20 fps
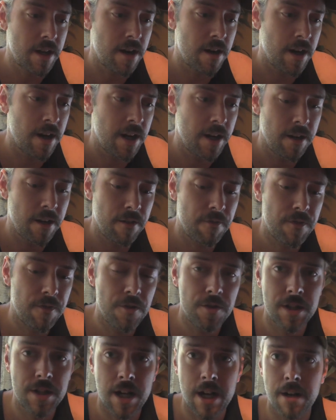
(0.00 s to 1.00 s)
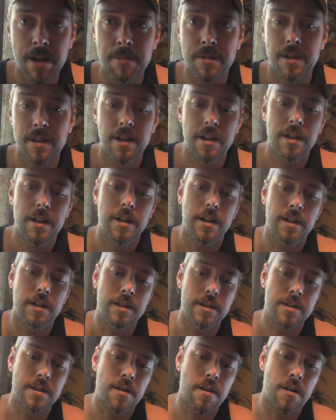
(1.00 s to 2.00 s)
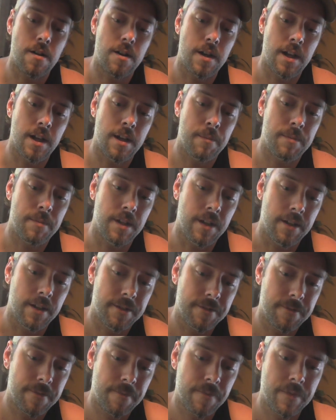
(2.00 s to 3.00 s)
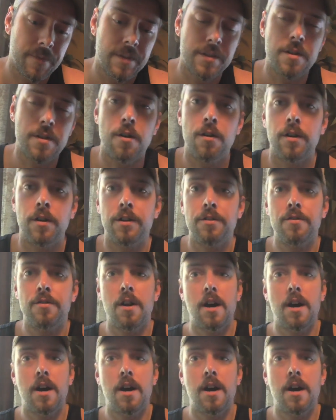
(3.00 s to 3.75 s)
in there, hit it a few times, and it's already empty. It's already